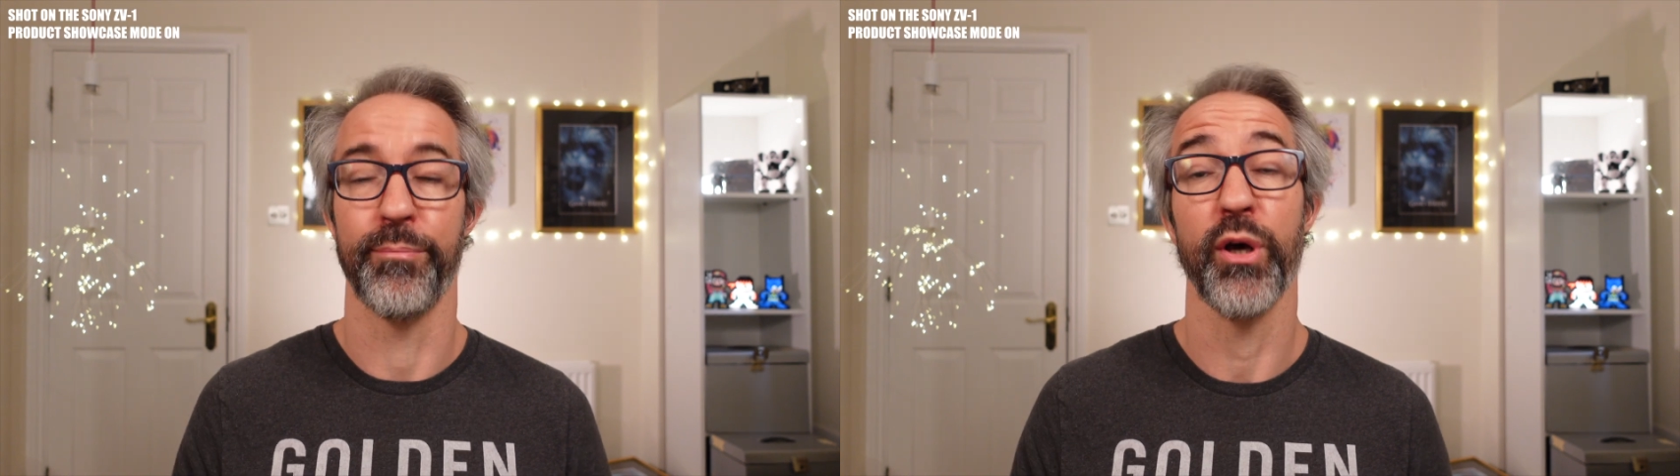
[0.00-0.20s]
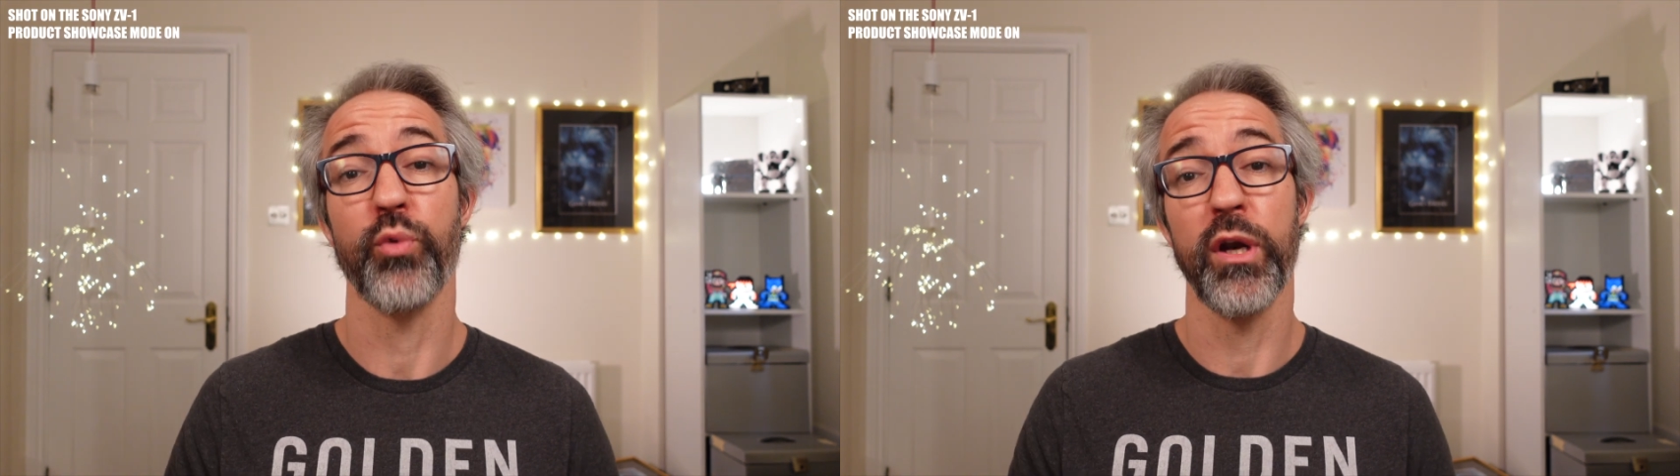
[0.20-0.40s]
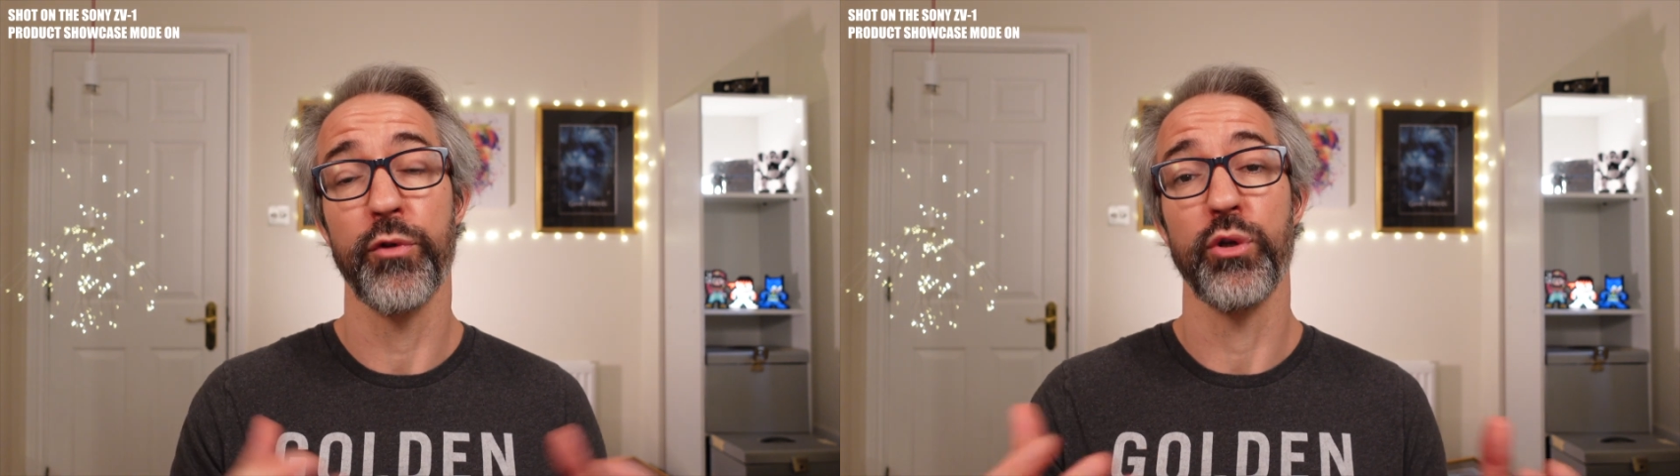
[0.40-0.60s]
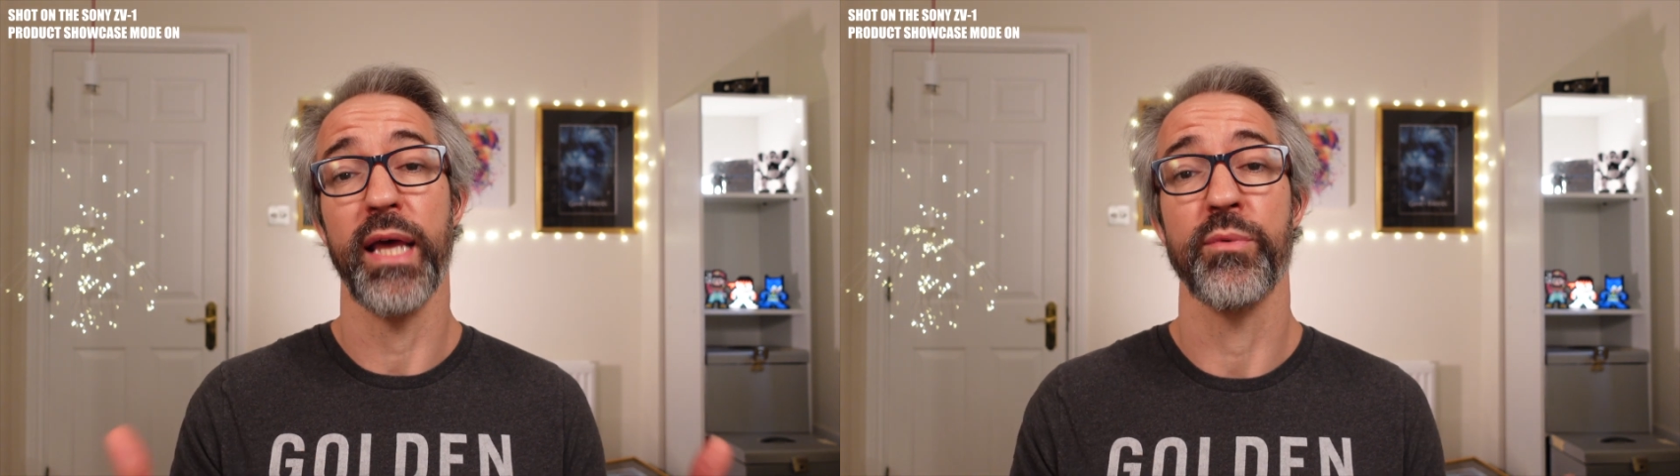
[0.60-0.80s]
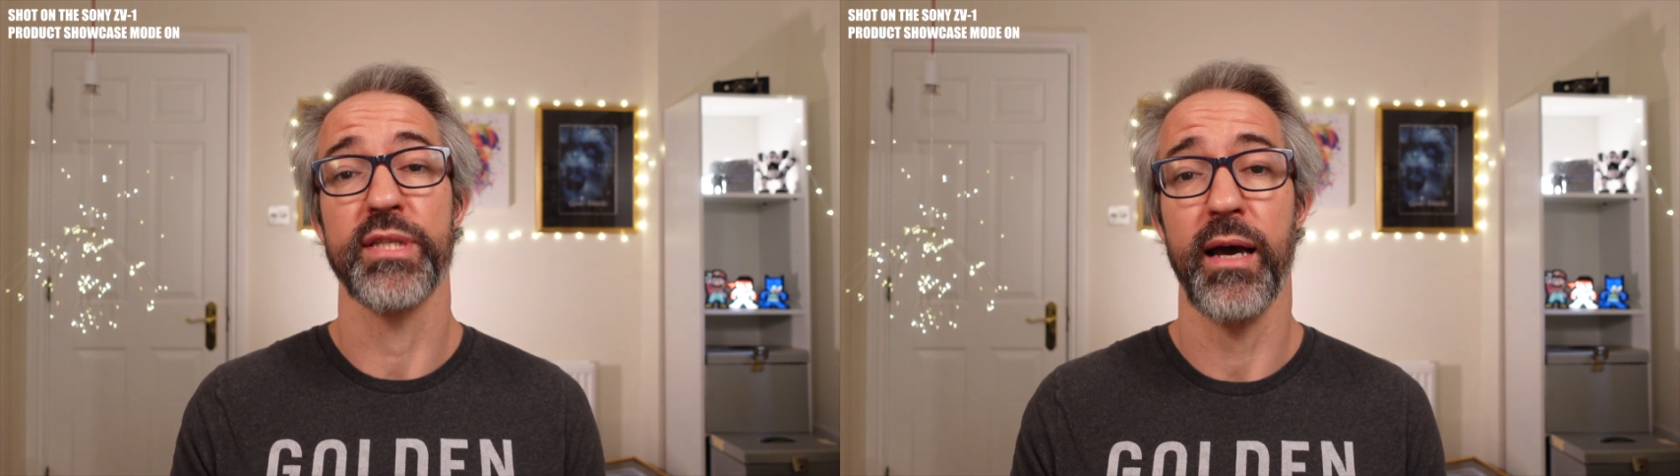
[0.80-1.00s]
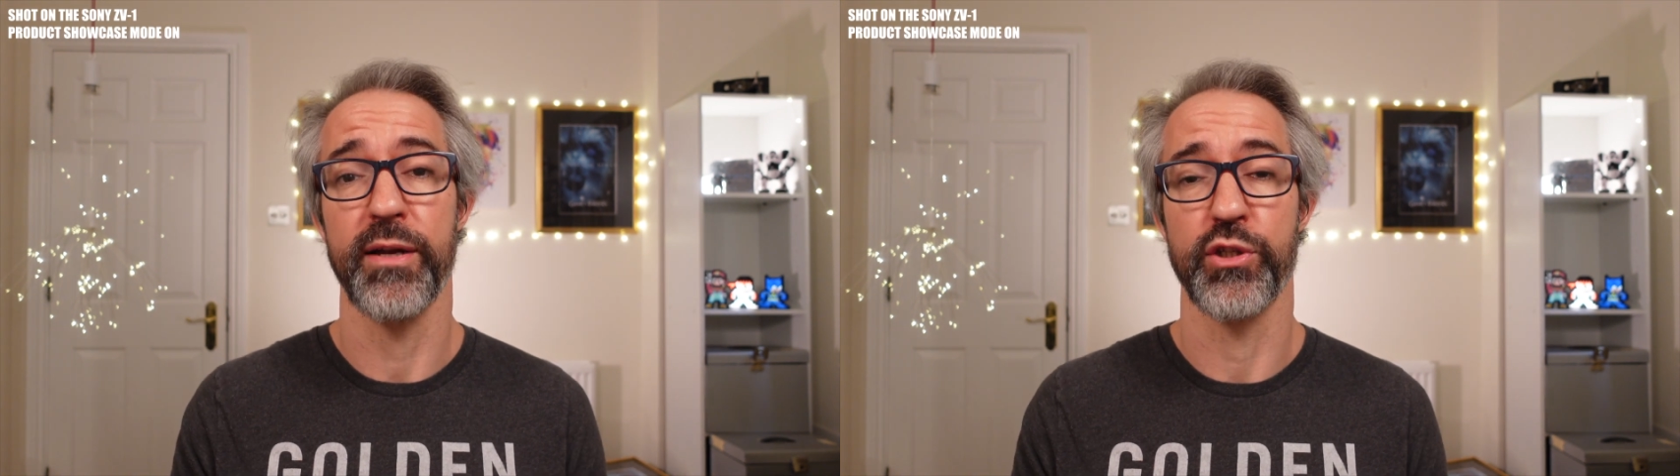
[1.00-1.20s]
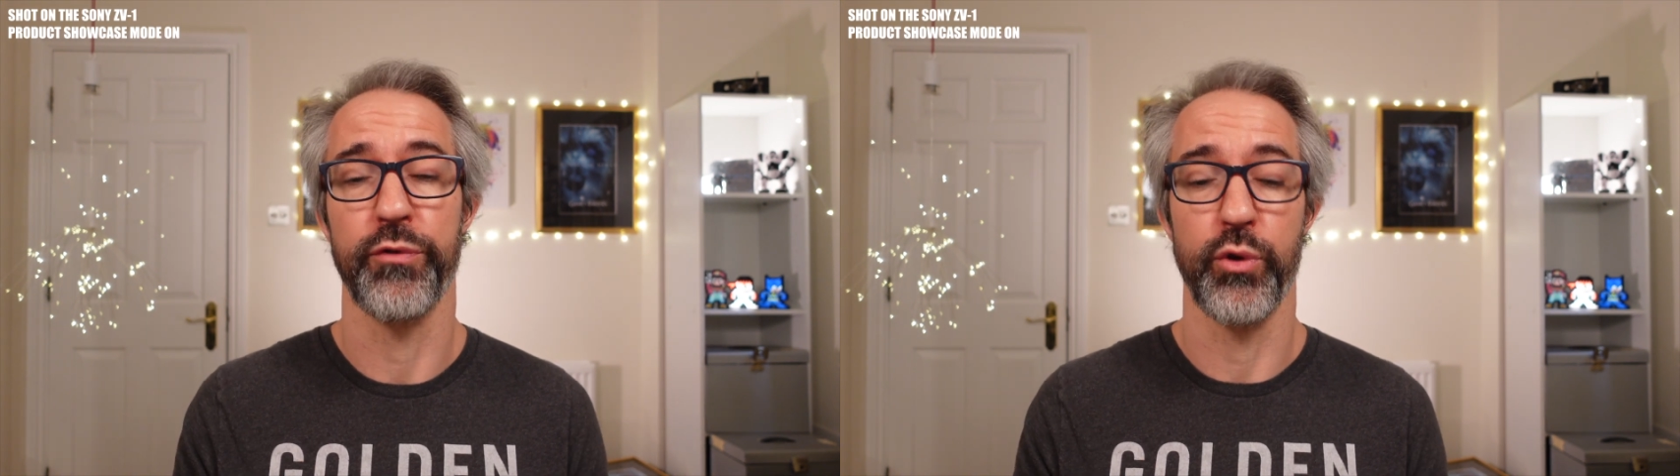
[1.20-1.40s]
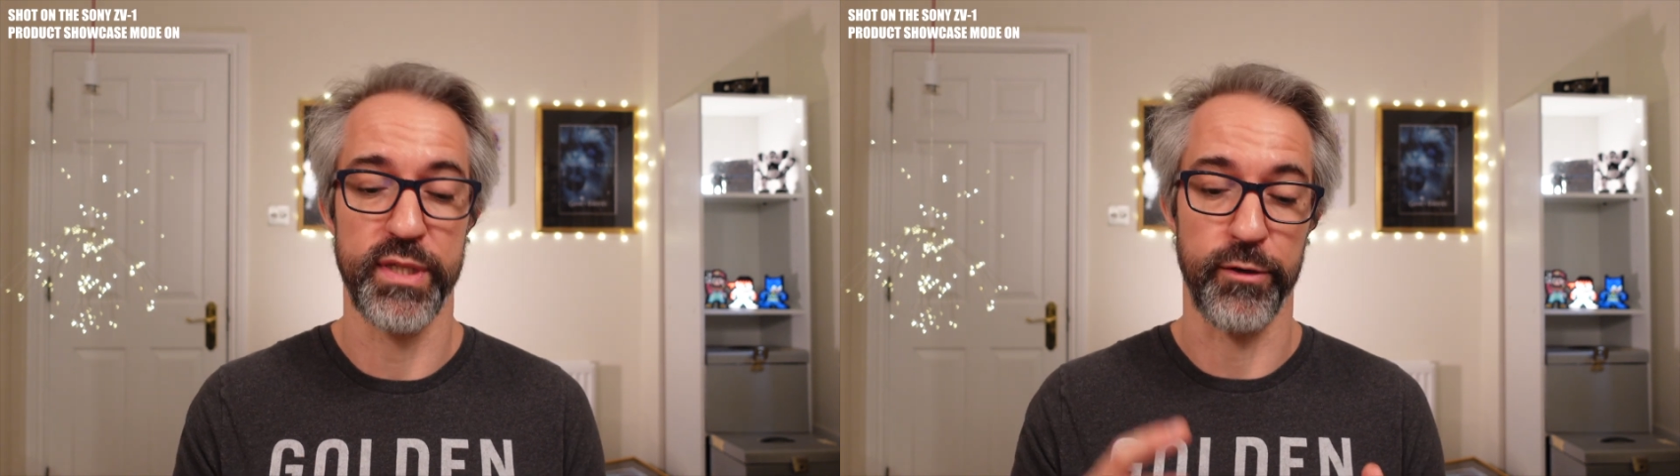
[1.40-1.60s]
But one of the downsides
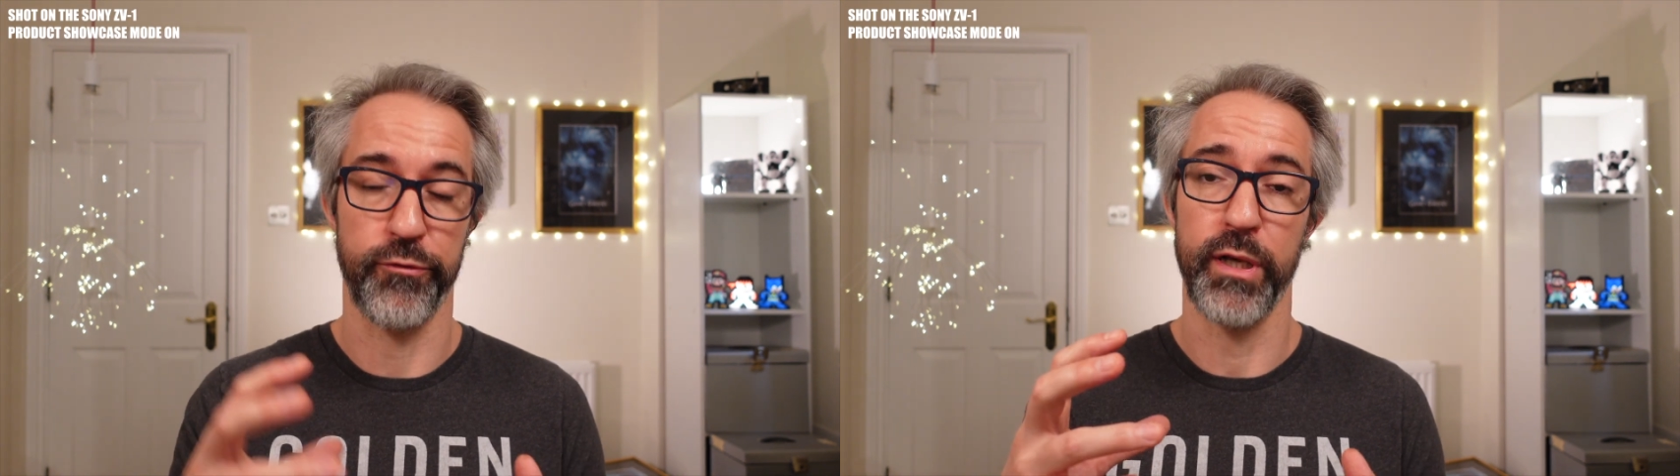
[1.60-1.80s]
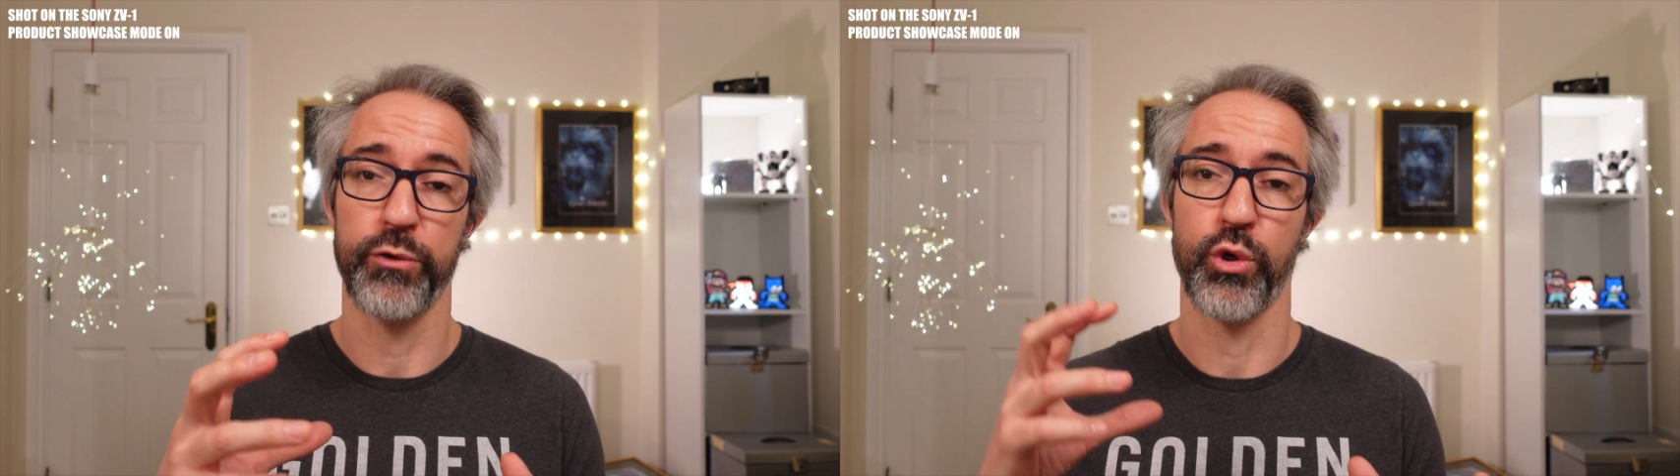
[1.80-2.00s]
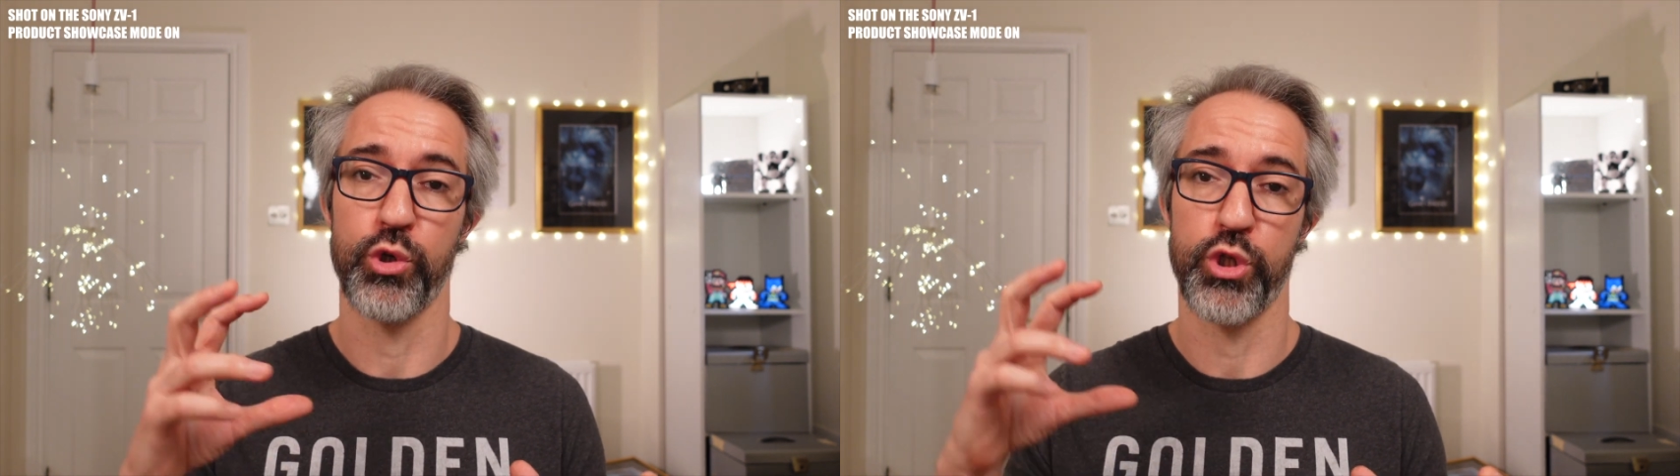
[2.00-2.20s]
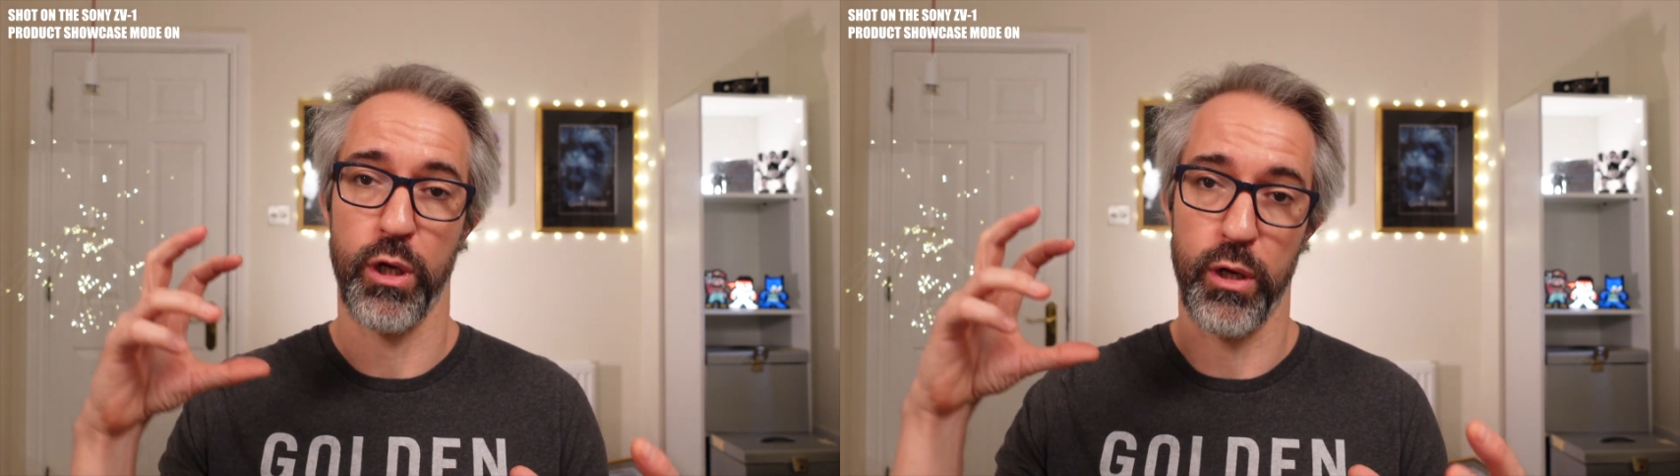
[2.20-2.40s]
of using filters